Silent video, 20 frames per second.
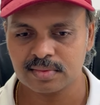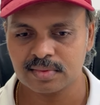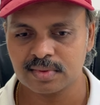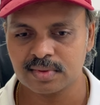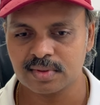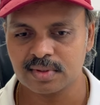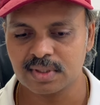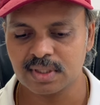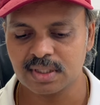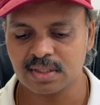
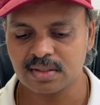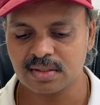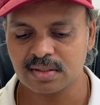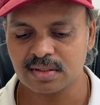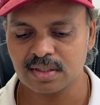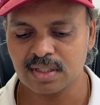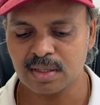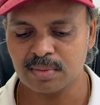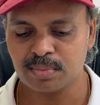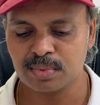right,
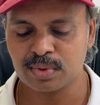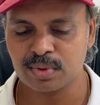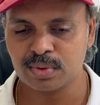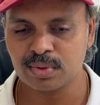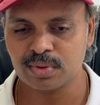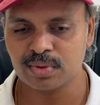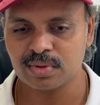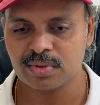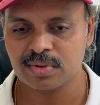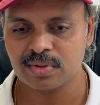up
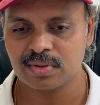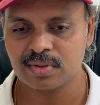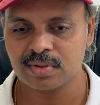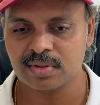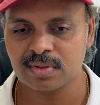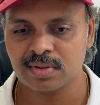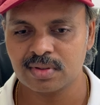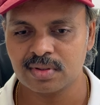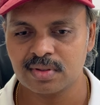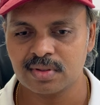to
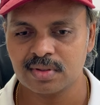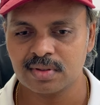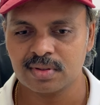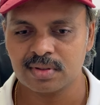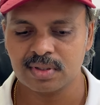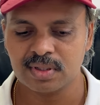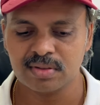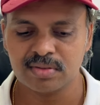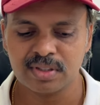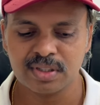
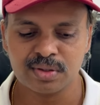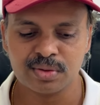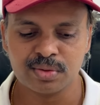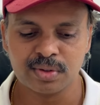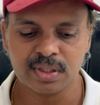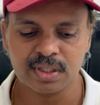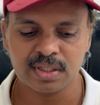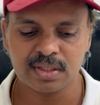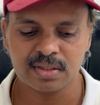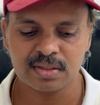even
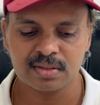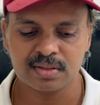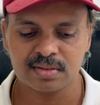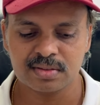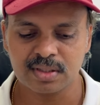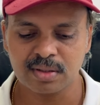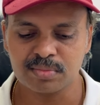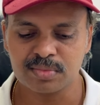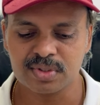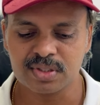today
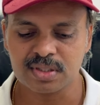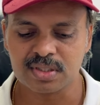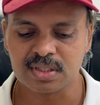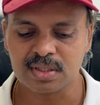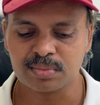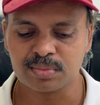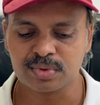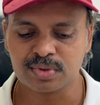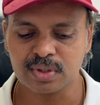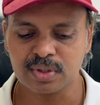some
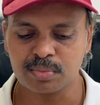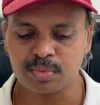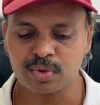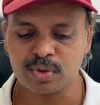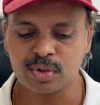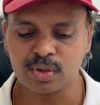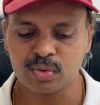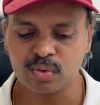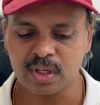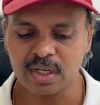systems
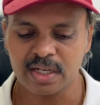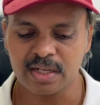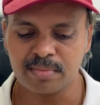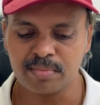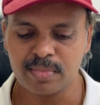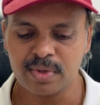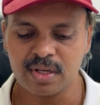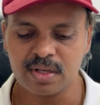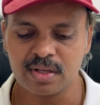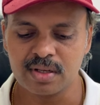support 1
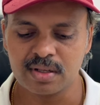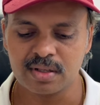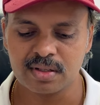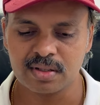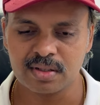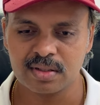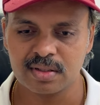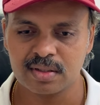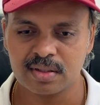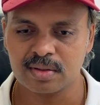MB
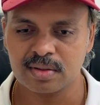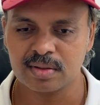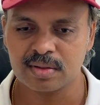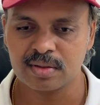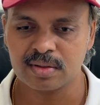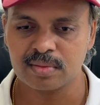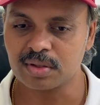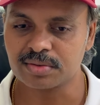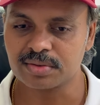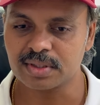
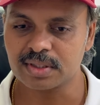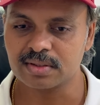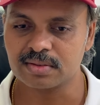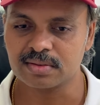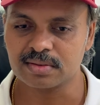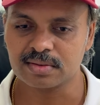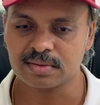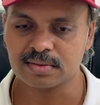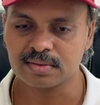block size,